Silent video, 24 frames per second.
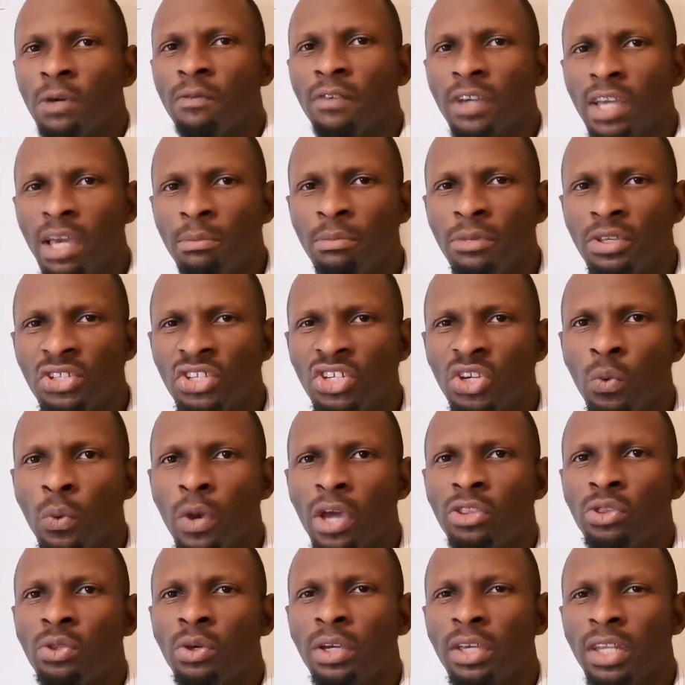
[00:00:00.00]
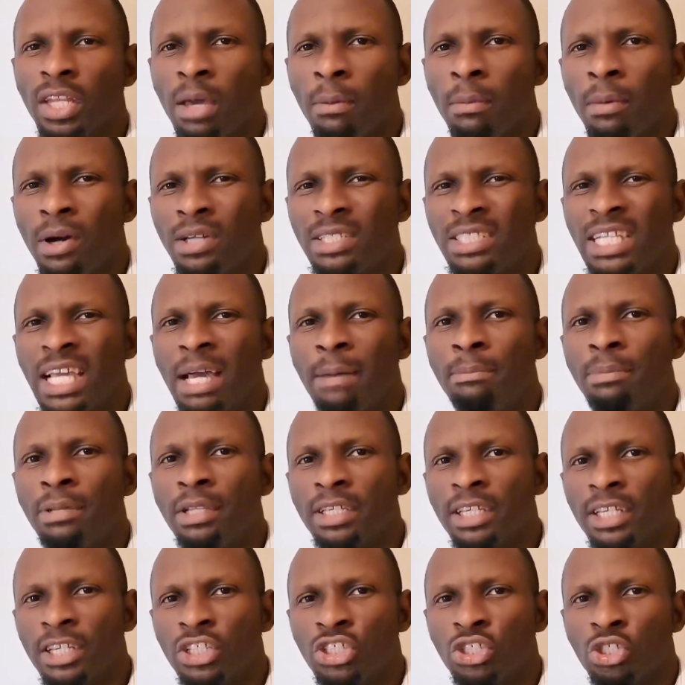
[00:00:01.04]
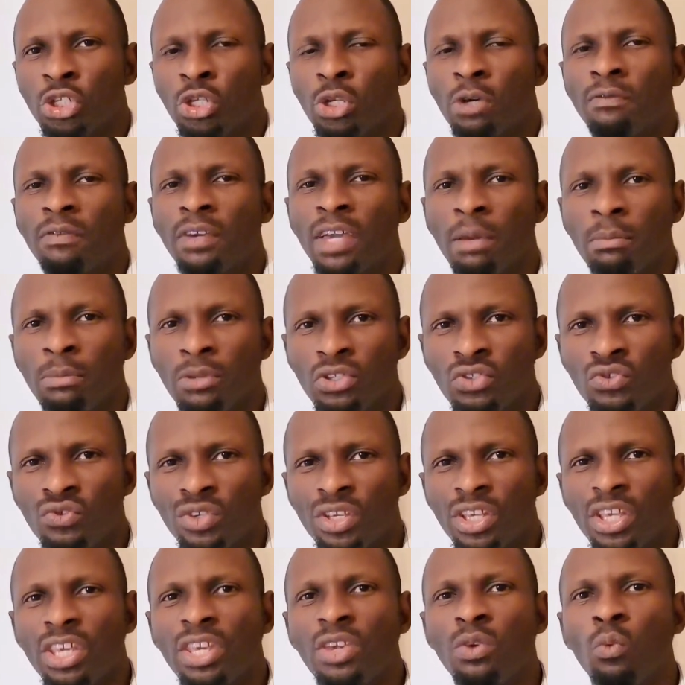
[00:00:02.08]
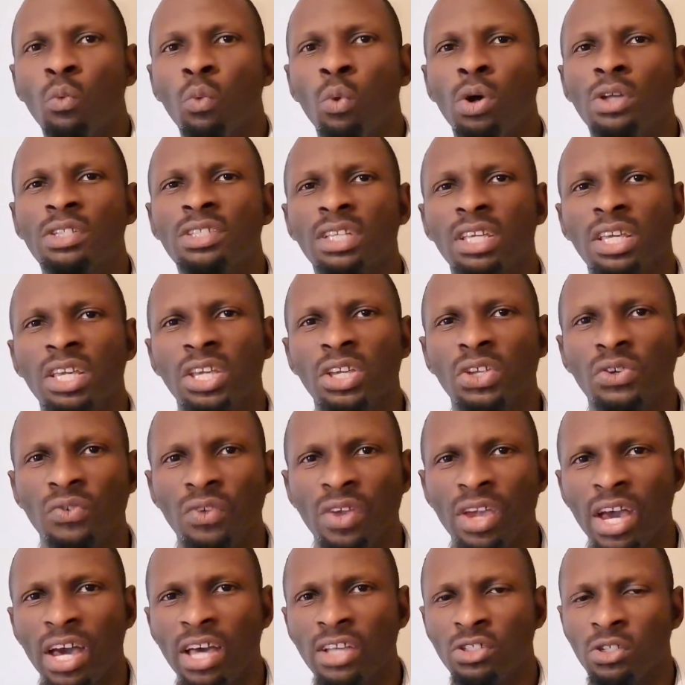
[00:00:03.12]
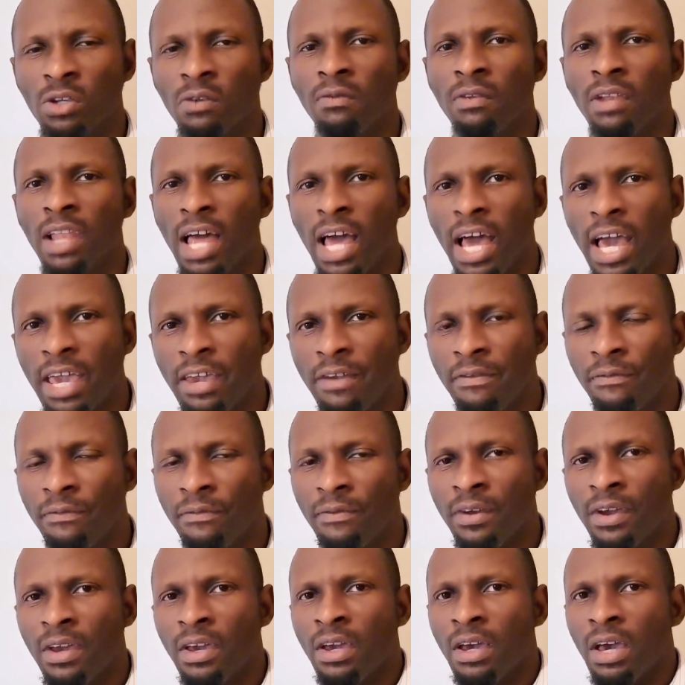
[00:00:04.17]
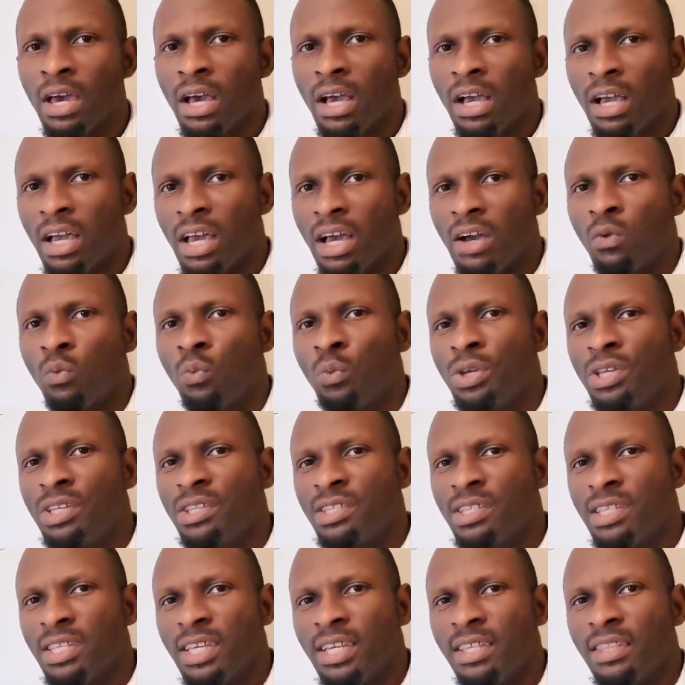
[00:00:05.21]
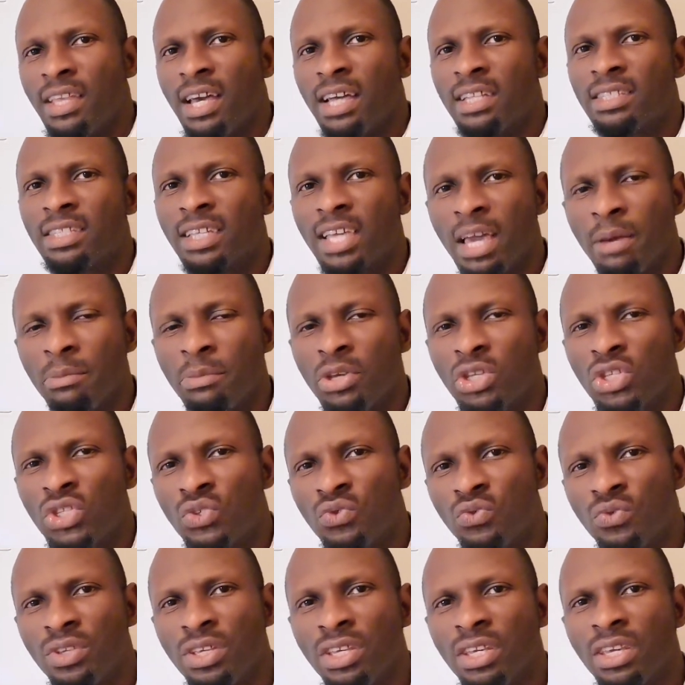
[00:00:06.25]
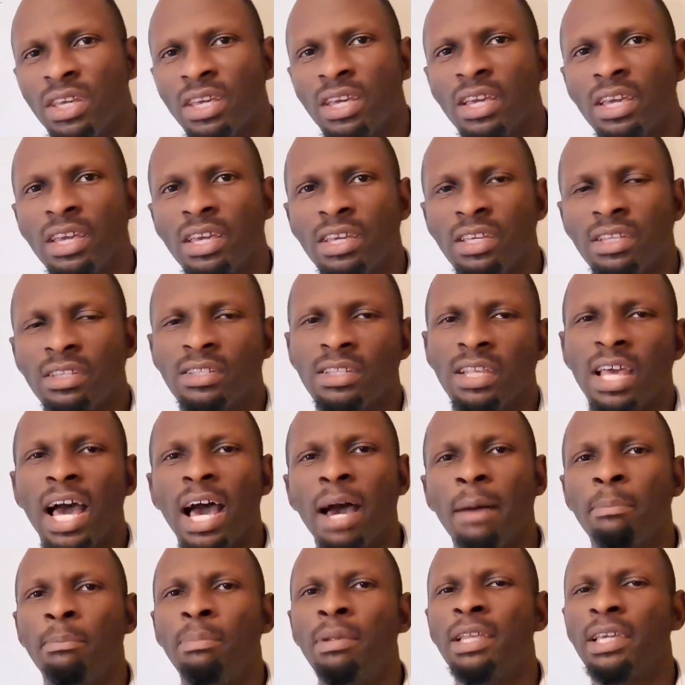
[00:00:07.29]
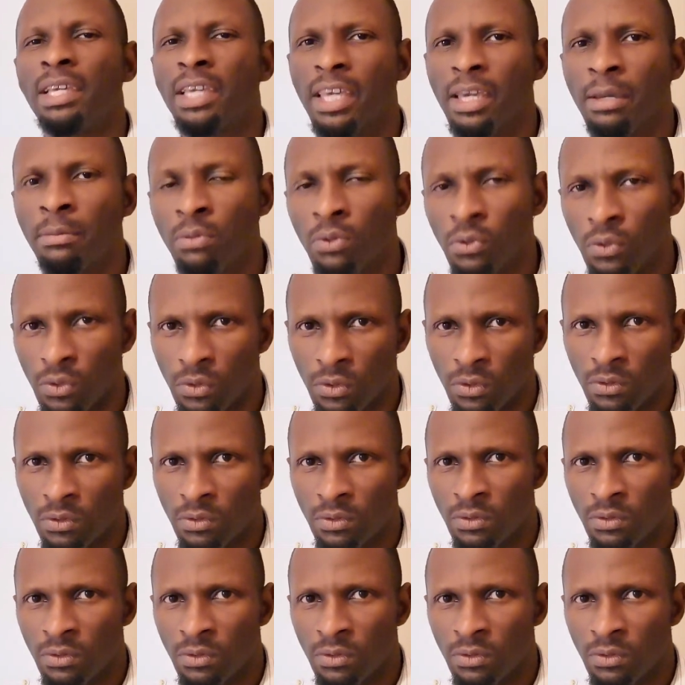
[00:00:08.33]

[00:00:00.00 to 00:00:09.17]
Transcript: of chemistry, we are talking about the application of chemistry. In what areas of life can we say that chemistry is applicable?